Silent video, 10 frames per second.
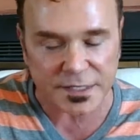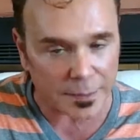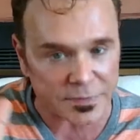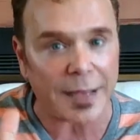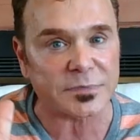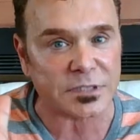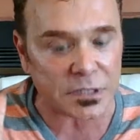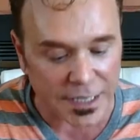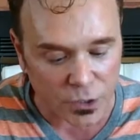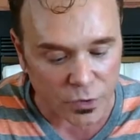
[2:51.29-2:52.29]
sometimes
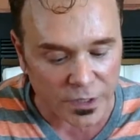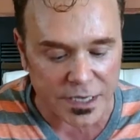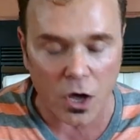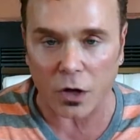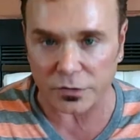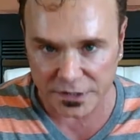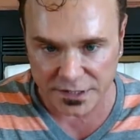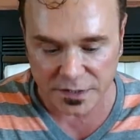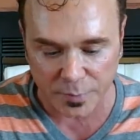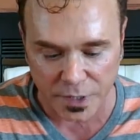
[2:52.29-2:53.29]
literally called a
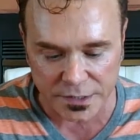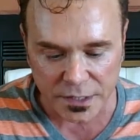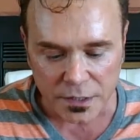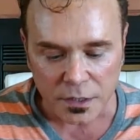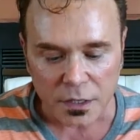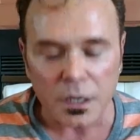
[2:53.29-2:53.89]
discipline,